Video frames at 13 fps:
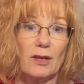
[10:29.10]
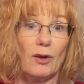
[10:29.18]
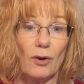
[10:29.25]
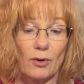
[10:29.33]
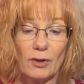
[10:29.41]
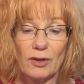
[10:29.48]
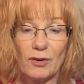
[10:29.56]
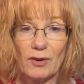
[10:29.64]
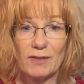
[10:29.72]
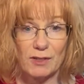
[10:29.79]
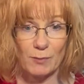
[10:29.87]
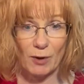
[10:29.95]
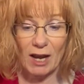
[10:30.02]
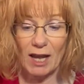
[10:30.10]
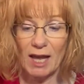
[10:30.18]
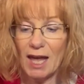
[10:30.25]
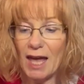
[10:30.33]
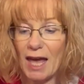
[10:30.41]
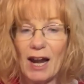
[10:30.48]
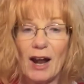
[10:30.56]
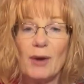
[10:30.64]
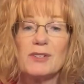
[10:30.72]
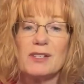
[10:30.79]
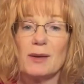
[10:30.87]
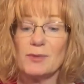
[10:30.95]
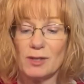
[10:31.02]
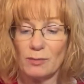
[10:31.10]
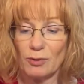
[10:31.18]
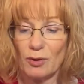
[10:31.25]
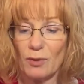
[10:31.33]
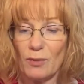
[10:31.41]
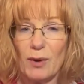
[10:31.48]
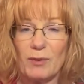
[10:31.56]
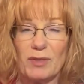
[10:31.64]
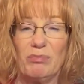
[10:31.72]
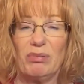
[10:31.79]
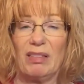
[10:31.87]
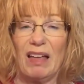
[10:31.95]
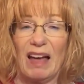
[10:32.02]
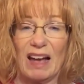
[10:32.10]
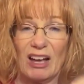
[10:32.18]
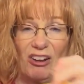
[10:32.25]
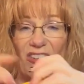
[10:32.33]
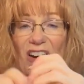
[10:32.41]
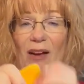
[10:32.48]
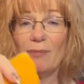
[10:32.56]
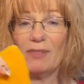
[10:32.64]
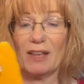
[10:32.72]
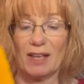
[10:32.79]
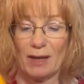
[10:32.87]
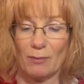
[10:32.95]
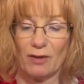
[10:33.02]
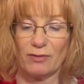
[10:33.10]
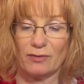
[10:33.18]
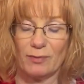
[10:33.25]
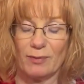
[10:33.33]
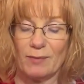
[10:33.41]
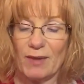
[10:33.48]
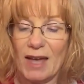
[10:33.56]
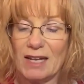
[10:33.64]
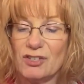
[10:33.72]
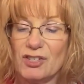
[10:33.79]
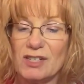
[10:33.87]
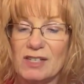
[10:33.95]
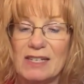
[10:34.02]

earlier in the spring, and I was absolutely blown away with the black crap that came off of them. And it's just